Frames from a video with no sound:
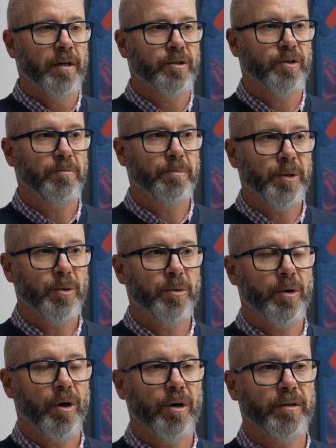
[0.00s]
sort of
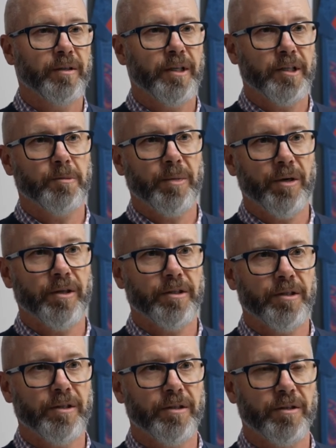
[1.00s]
build on the
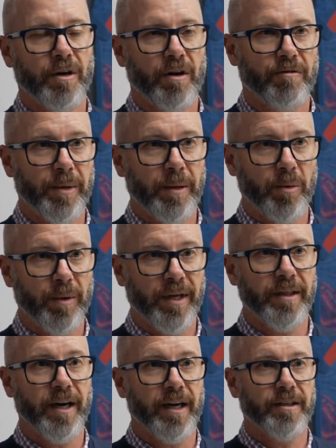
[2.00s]
experiences of people
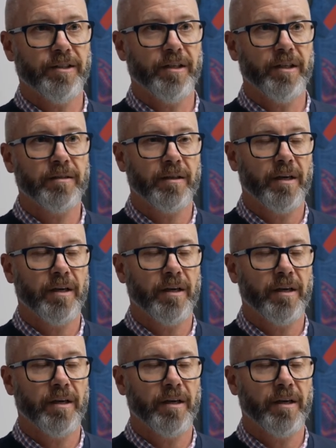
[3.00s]
in the Hunter,